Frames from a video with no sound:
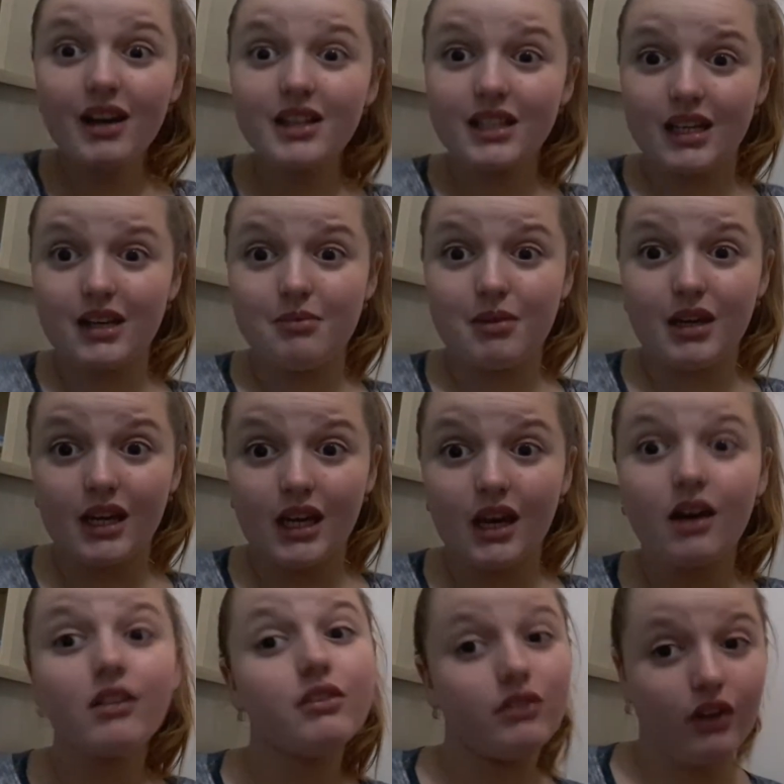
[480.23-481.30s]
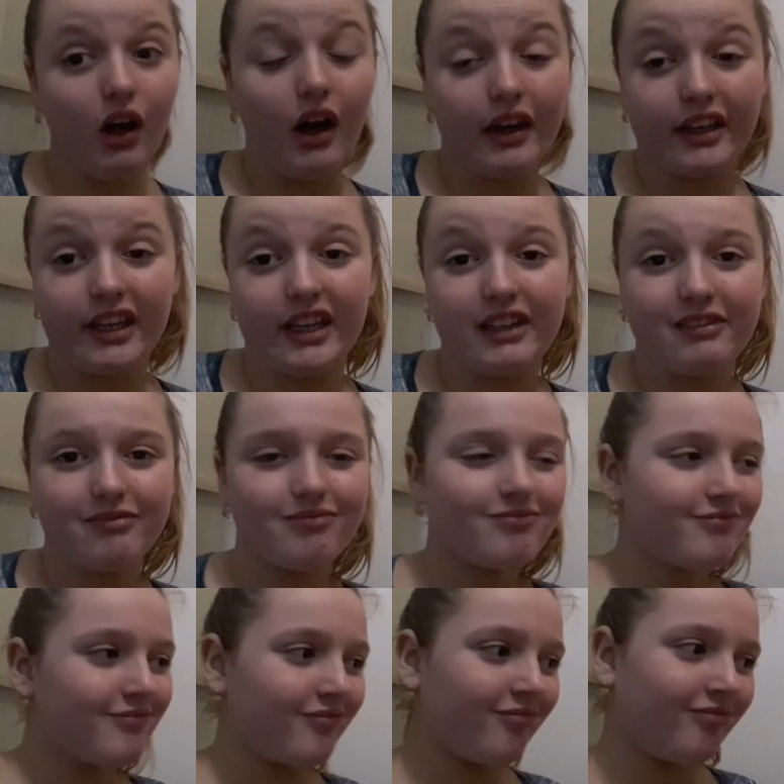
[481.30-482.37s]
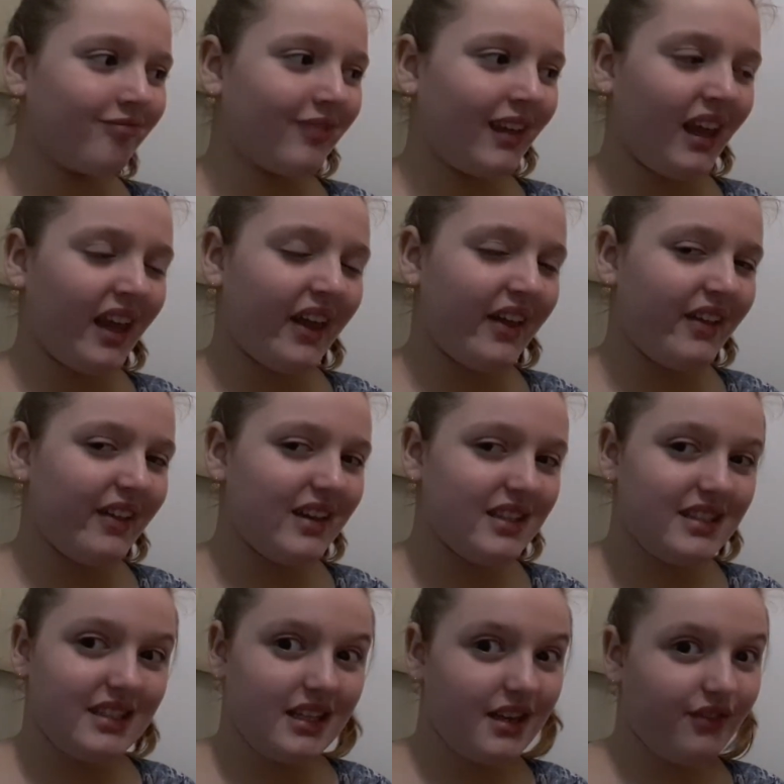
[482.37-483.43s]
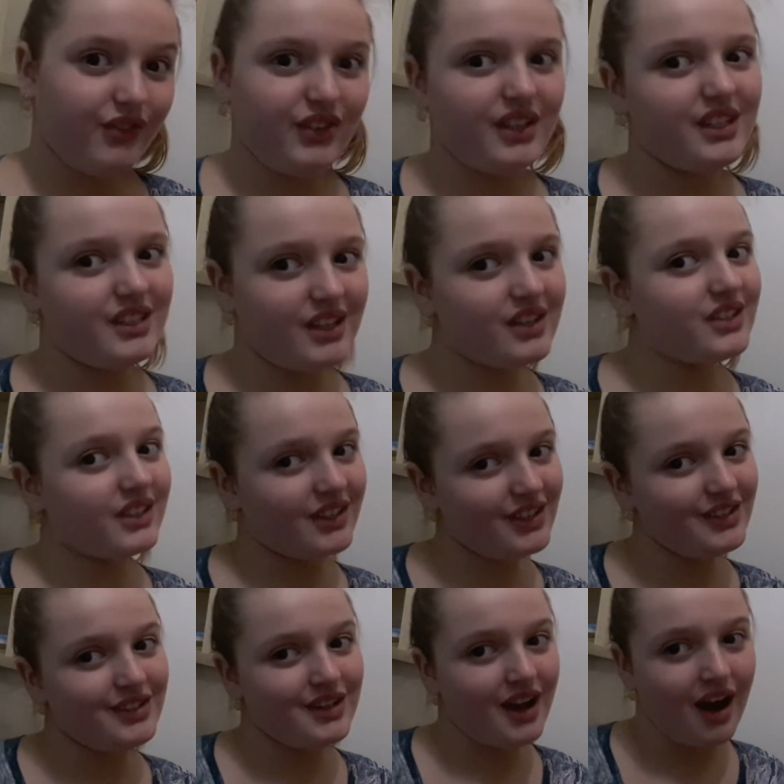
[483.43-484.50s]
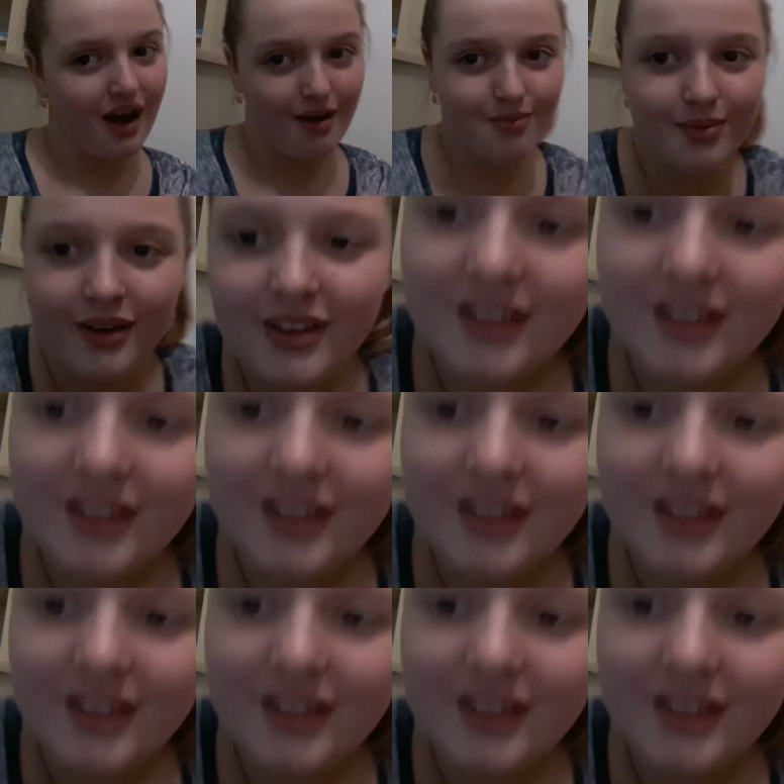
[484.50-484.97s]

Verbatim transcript: is gonna be vlogging. Let's see if he does a good job.